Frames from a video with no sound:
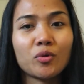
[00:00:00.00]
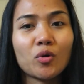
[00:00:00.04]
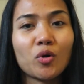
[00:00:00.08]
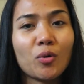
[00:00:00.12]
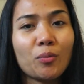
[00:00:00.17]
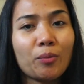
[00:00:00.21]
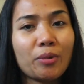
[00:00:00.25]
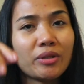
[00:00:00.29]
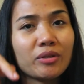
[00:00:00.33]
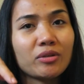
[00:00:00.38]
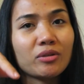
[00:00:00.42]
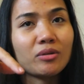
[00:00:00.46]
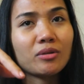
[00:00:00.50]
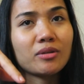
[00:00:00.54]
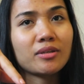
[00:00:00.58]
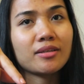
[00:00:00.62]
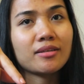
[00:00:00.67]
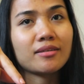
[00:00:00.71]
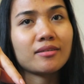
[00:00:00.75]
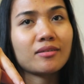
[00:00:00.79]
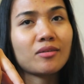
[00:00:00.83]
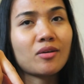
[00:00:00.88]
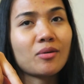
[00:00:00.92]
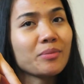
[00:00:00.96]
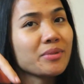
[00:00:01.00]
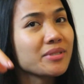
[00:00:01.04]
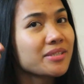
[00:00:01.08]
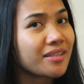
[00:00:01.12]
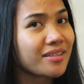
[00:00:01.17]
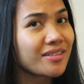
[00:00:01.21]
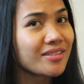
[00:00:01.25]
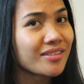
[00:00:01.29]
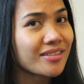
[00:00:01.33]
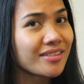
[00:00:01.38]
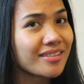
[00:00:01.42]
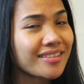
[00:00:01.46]
comment on the comment
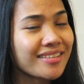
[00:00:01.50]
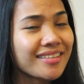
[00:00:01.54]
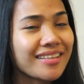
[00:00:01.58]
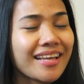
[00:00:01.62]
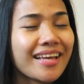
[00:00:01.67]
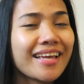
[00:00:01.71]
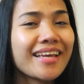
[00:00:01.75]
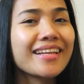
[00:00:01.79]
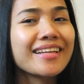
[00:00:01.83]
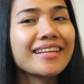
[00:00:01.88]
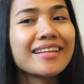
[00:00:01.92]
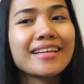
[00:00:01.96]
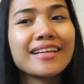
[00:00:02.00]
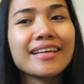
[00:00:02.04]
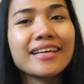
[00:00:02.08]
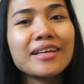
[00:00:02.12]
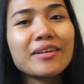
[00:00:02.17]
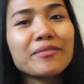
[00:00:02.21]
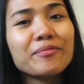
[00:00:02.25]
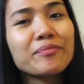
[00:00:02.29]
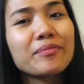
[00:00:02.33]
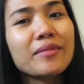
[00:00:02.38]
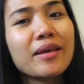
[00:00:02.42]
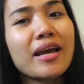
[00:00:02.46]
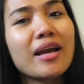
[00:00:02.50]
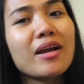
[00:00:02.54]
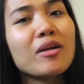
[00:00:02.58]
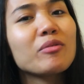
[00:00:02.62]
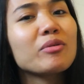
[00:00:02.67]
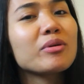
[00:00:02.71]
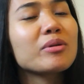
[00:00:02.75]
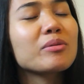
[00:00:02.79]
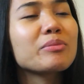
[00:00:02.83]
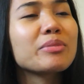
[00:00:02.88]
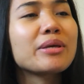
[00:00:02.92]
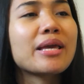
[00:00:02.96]
section, and then I
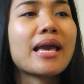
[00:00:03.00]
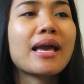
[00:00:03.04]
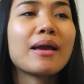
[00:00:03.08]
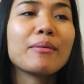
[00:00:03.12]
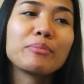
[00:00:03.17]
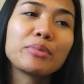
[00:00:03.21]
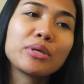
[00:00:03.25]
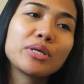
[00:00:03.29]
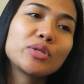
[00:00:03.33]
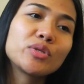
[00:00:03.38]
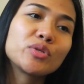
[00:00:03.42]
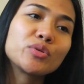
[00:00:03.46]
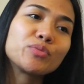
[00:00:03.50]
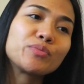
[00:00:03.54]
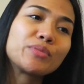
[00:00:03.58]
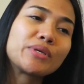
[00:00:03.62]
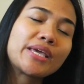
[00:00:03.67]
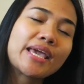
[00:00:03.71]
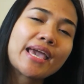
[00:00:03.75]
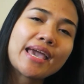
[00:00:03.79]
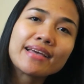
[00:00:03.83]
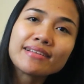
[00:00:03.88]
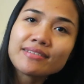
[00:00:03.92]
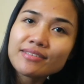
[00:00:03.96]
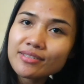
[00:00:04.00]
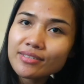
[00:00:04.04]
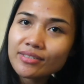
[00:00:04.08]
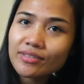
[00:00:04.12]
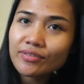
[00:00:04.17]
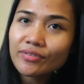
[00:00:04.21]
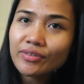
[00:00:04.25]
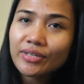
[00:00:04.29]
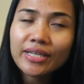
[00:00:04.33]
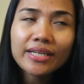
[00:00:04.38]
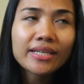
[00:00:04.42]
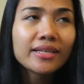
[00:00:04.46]
will be happy to be
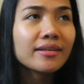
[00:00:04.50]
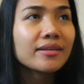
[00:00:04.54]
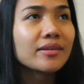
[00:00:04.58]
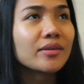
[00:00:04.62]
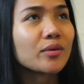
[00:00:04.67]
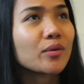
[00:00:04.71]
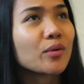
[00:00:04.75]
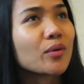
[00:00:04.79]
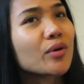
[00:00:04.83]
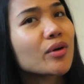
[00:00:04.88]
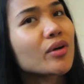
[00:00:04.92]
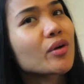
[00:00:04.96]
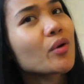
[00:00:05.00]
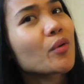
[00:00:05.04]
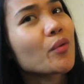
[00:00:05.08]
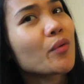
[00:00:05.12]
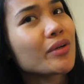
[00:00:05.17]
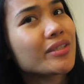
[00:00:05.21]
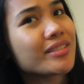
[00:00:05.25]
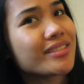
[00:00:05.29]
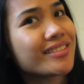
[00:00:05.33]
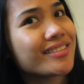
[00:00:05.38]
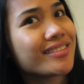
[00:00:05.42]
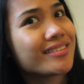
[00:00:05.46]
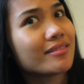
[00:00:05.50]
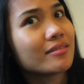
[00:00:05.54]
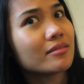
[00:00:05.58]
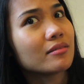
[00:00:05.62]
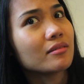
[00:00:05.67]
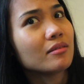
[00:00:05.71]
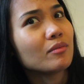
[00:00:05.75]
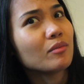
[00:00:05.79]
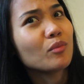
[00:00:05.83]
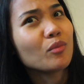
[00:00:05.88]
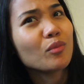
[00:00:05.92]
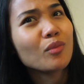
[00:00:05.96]
answering your
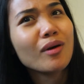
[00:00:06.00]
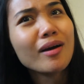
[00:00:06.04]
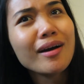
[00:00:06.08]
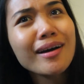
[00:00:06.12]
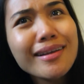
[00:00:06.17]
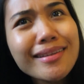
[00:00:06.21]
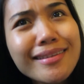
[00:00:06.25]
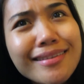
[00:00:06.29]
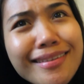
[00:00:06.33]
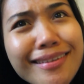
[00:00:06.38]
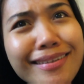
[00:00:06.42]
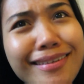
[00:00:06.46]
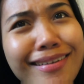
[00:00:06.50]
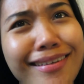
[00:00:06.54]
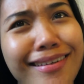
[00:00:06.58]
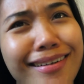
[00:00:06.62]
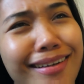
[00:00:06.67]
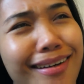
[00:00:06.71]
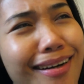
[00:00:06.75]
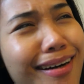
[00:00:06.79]
question. What?